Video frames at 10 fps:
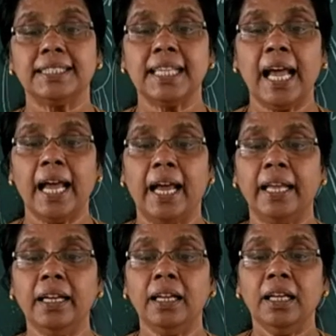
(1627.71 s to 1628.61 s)
SAN,
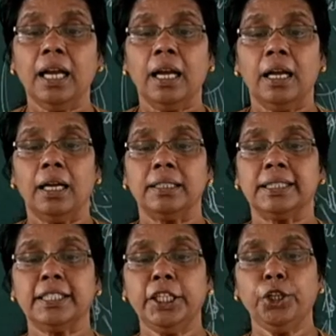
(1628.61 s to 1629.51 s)

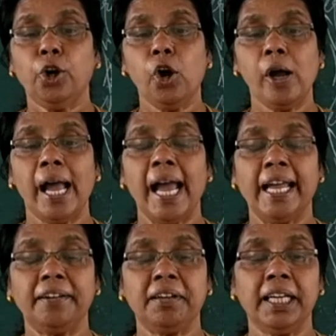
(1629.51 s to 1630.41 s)

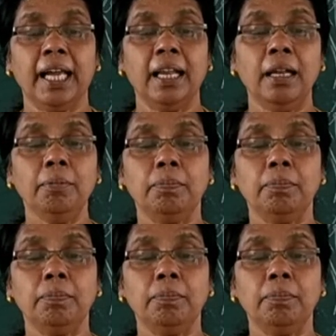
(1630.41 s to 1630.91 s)
sinoatrial